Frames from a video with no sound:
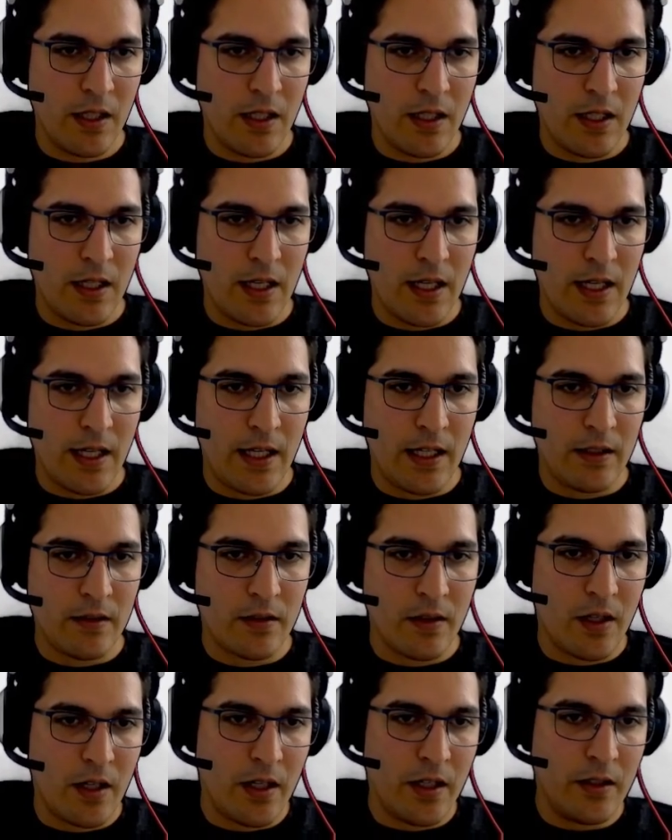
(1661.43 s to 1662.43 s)
and
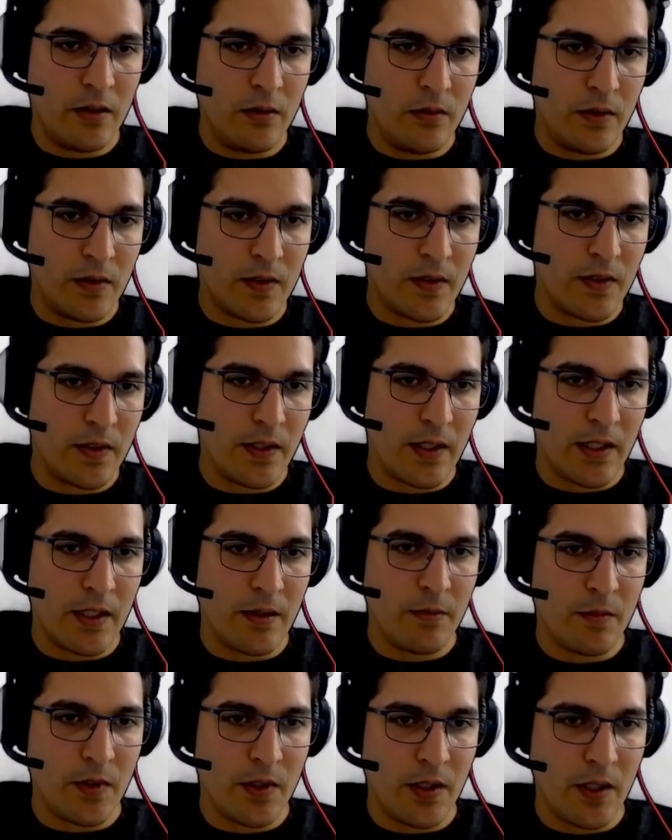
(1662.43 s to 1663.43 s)
I do the same
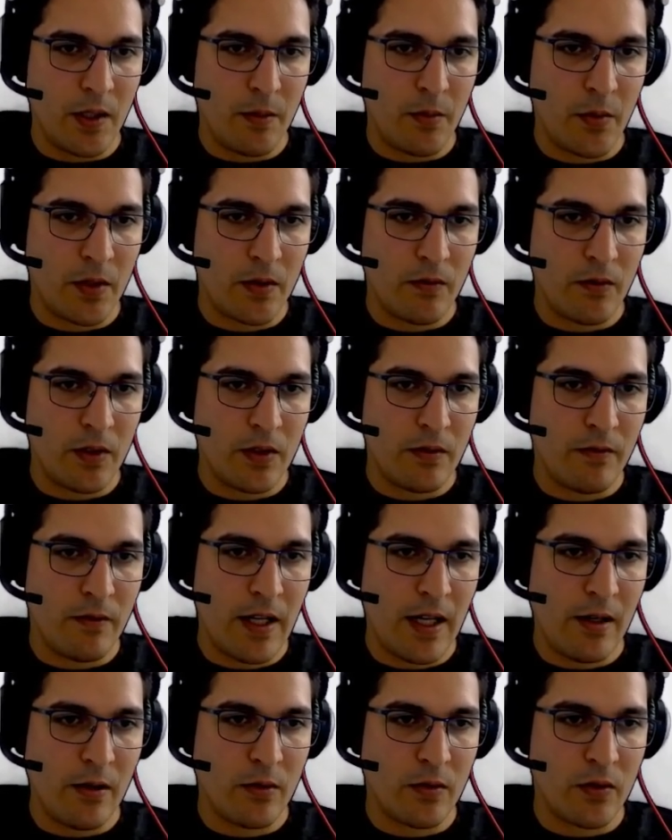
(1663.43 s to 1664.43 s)
thing but with
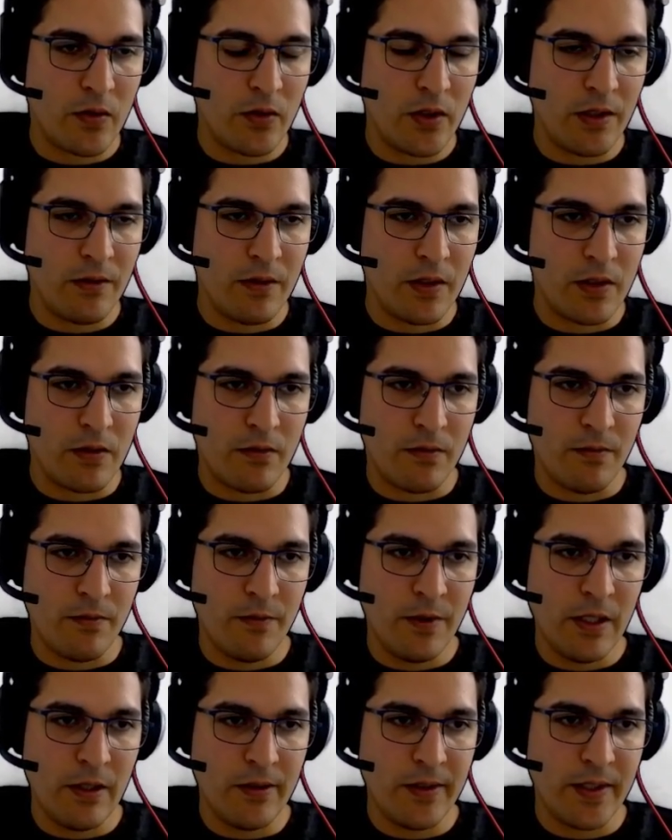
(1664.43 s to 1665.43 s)
value 3, which
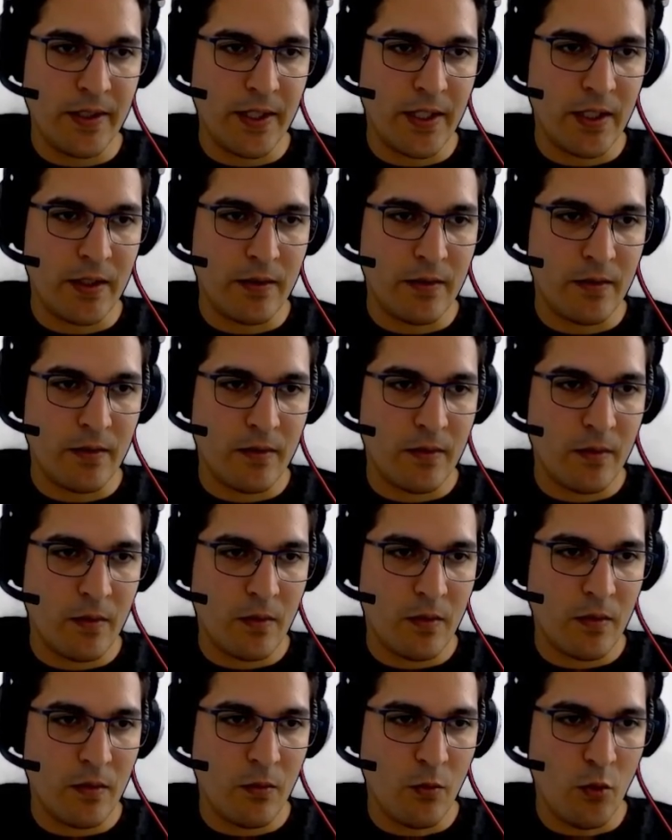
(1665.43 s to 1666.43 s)
will return
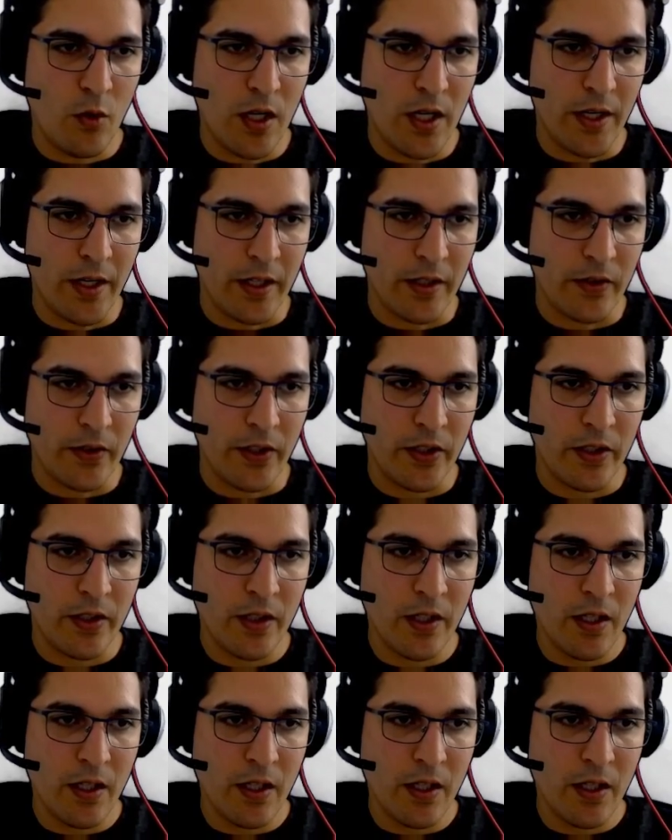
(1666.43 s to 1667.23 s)
1, I think,